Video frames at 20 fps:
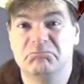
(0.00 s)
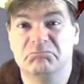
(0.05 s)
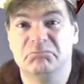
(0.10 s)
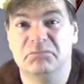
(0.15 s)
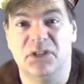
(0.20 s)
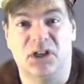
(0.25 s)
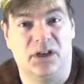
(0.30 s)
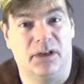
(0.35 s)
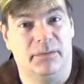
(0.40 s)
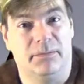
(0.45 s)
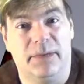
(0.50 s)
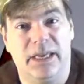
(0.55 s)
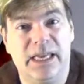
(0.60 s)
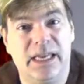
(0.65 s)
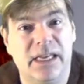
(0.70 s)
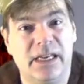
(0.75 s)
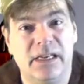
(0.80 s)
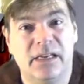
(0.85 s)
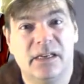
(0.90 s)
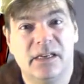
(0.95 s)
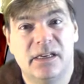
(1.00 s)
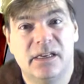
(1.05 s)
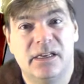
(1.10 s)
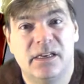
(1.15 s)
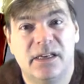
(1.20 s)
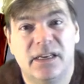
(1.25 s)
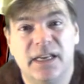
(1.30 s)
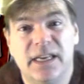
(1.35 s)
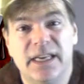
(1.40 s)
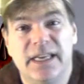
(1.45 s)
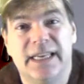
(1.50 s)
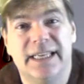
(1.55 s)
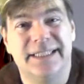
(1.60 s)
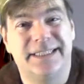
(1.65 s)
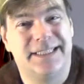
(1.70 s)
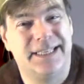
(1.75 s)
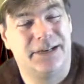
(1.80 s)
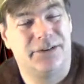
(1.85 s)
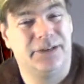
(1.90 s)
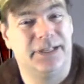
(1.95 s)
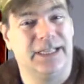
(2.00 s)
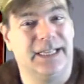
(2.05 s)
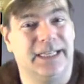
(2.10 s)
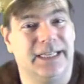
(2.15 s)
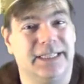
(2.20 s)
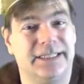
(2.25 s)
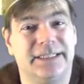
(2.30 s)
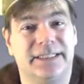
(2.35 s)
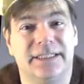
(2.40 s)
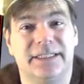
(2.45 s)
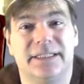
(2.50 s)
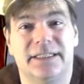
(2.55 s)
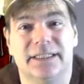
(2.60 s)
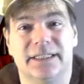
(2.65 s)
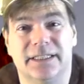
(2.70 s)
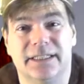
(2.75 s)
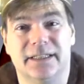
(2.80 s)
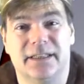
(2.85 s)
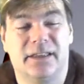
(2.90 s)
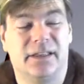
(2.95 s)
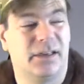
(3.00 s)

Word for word: Not me. Considering that this is the